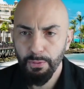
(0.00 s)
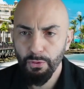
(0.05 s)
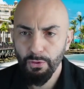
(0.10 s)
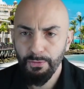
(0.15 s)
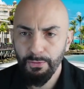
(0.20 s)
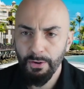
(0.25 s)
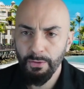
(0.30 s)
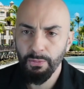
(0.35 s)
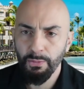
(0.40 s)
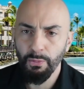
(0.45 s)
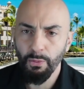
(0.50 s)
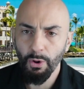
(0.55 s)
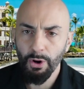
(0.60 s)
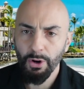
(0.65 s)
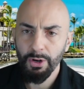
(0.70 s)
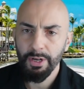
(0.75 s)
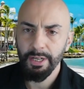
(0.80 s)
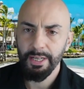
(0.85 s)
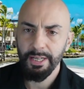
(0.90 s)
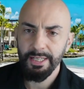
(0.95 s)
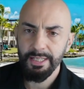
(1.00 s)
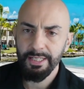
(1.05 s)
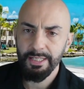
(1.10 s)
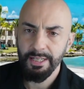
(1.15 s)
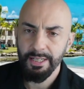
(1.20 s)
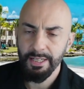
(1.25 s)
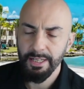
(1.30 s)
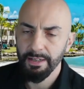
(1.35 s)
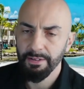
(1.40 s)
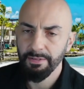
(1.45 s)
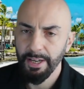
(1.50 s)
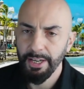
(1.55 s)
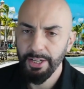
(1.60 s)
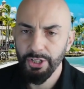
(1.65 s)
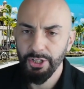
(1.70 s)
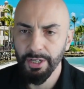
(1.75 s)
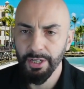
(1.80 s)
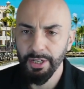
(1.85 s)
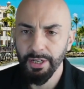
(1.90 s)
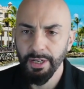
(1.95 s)
Proof of work is the
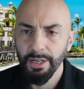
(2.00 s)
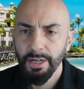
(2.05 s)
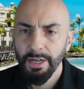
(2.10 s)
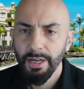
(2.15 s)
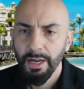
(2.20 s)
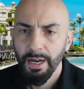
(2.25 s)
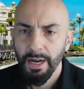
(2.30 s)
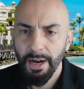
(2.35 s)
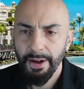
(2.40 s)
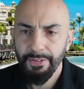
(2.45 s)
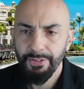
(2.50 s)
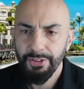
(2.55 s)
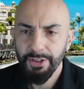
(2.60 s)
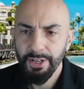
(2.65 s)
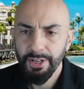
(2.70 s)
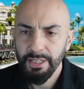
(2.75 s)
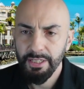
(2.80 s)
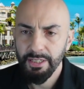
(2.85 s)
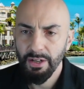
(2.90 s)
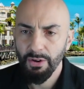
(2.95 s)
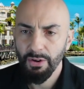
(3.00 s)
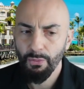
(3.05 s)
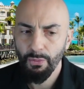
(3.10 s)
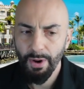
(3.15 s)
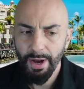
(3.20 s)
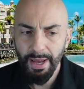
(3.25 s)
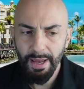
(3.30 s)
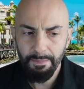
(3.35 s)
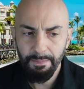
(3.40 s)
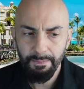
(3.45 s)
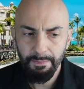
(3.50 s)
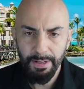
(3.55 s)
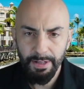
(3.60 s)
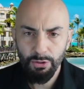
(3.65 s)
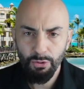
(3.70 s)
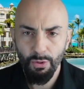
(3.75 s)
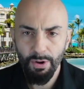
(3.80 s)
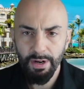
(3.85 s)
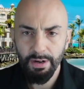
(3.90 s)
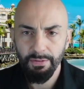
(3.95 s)
innovation. The way
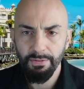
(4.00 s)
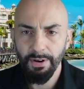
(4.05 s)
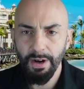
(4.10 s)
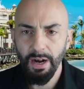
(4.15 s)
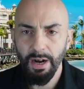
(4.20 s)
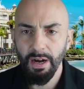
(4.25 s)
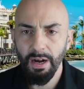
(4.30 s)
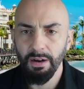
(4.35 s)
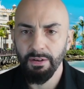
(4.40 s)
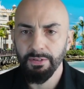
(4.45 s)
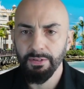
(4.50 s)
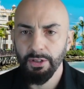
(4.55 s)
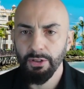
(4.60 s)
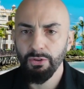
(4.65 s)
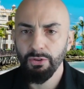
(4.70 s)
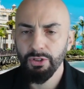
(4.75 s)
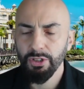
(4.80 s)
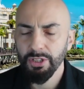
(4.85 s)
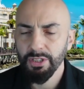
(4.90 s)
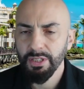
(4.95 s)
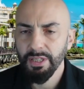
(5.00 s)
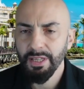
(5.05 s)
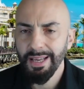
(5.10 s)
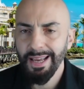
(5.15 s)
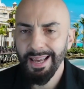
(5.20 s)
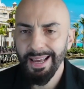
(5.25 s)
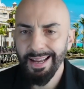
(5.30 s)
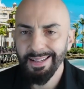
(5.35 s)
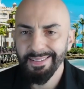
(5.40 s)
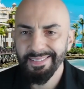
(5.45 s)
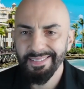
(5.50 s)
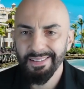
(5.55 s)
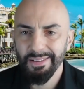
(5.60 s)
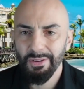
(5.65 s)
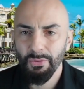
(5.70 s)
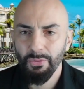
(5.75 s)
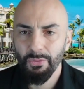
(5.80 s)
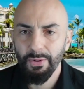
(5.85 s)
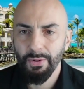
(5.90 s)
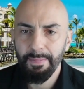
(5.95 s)
Bitcoin evolved, you just can't
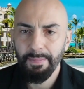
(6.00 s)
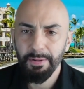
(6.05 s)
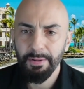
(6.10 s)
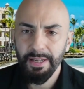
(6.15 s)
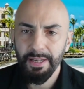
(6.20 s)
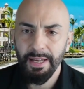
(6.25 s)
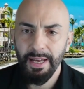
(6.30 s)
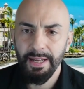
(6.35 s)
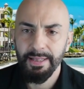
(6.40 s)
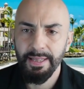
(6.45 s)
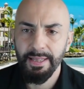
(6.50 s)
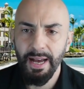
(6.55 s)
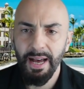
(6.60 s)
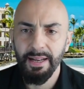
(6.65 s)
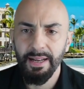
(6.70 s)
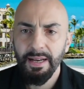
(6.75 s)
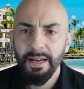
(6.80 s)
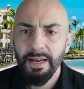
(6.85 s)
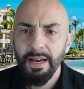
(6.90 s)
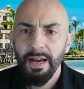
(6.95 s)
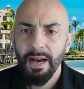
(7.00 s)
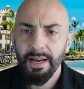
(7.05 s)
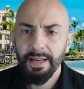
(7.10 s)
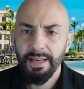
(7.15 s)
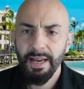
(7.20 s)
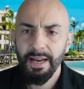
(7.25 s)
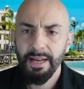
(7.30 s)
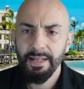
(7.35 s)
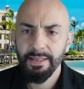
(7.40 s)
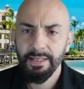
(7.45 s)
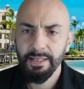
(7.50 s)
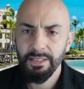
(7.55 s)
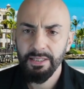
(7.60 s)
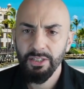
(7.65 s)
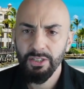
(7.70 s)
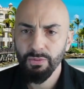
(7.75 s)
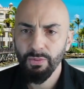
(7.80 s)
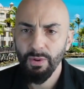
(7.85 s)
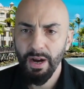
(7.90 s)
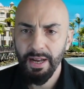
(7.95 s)
replicate that. Again,
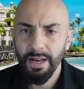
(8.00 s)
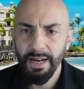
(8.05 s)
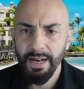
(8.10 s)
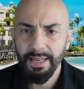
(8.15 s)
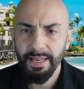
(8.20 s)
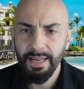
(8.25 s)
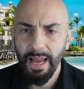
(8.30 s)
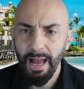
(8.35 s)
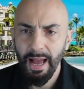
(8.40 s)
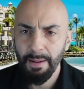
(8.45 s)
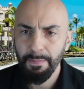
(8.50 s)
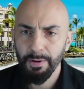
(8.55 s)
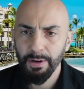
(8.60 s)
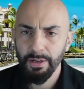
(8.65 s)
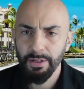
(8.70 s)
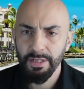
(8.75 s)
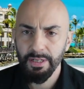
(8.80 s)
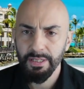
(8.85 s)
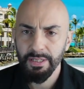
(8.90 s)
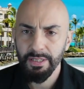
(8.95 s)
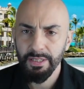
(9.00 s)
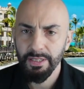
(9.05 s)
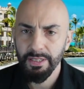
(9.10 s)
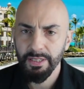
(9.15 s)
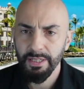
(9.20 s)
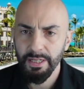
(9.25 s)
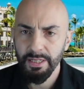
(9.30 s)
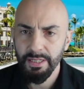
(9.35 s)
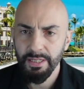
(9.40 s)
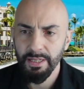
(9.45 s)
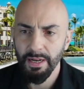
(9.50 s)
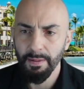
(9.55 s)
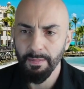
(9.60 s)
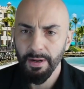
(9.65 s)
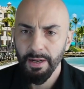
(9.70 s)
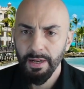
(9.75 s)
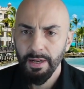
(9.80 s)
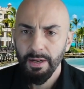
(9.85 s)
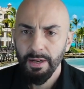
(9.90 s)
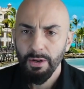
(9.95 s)
this is why a capitalist
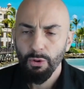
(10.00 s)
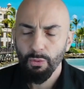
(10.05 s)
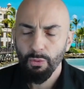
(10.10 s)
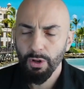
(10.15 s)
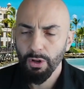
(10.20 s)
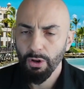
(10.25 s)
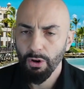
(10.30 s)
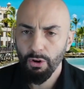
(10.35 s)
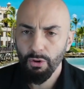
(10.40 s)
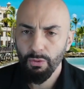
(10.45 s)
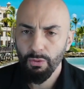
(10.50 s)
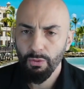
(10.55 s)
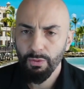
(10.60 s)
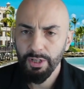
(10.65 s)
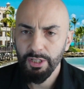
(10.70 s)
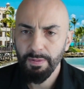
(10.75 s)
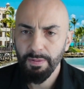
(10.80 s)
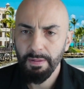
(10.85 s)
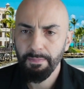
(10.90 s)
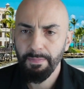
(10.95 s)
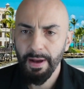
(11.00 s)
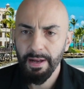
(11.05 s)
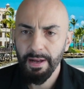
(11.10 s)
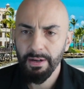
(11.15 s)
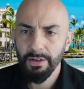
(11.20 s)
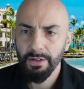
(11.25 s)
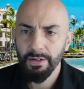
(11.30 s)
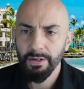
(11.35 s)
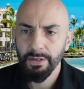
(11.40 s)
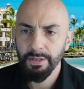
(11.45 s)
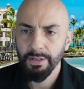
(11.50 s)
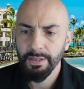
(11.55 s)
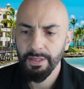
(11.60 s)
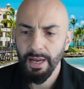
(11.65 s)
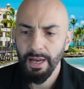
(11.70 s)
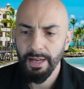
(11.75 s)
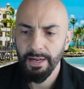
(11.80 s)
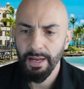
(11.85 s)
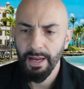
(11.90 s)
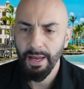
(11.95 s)
system will always be better
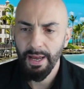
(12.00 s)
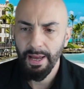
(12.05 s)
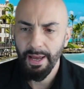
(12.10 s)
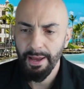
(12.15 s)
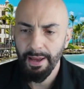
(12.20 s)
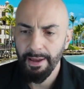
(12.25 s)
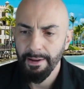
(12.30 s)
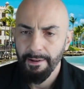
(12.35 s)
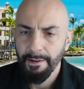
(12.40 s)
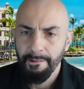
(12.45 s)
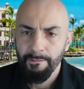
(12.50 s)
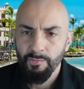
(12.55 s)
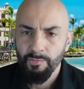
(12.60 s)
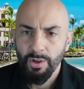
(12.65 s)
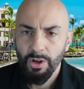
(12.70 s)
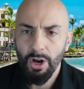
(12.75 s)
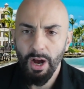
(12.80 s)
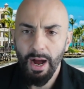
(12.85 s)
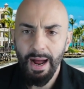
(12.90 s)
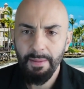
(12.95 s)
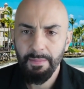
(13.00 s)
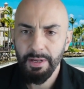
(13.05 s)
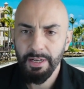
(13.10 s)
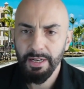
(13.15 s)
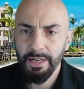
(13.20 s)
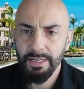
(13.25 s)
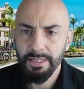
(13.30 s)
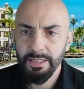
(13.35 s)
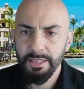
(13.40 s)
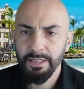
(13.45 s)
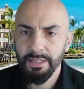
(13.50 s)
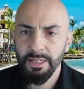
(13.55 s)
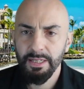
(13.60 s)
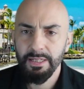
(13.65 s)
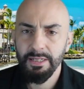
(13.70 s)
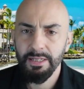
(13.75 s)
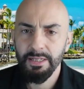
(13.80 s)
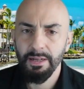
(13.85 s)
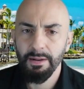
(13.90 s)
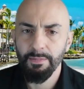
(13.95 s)
than a communist
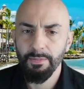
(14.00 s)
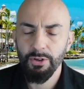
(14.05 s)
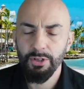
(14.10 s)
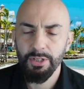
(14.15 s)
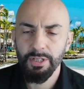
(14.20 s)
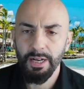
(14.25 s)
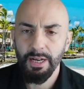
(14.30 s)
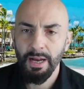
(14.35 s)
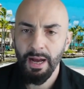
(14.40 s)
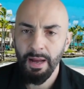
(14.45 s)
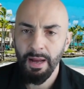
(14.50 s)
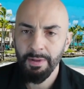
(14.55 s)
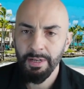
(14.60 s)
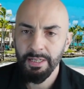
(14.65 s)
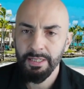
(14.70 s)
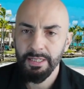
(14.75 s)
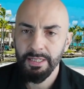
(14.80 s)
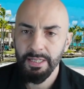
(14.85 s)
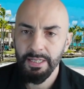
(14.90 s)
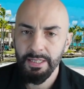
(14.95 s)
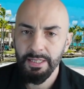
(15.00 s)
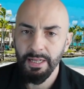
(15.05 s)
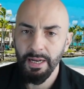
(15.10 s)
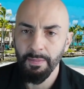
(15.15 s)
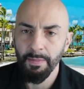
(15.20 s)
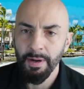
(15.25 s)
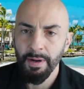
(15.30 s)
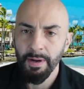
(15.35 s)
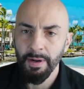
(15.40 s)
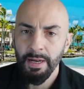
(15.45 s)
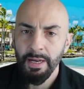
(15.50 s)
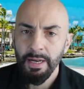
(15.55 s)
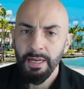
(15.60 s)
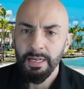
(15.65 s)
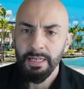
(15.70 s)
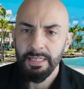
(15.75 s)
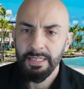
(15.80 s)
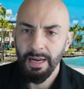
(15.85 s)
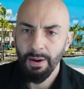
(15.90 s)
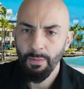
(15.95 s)
system, because in a communist system,
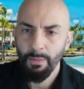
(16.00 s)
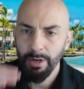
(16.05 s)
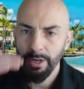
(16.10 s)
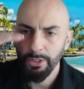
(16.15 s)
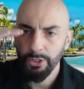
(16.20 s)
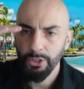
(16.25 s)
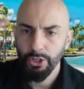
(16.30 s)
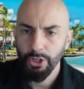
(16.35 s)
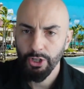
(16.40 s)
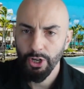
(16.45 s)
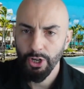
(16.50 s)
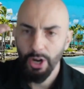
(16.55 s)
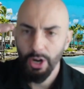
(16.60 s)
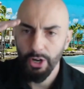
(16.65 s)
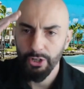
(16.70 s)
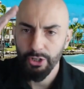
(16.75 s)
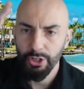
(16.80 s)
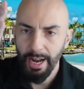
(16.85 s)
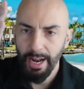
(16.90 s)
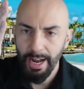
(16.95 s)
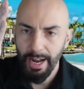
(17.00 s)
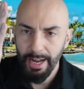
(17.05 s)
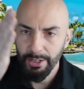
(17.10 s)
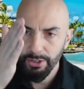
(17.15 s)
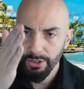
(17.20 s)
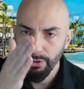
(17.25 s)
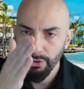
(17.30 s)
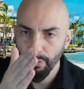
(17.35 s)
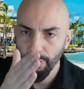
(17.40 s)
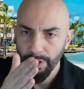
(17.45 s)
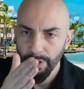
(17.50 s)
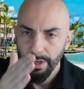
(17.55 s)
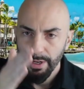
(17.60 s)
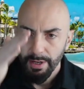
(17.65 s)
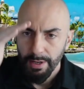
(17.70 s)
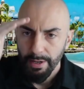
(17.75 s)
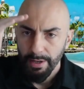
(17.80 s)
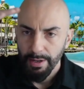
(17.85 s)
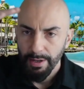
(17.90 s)
someone in charge has to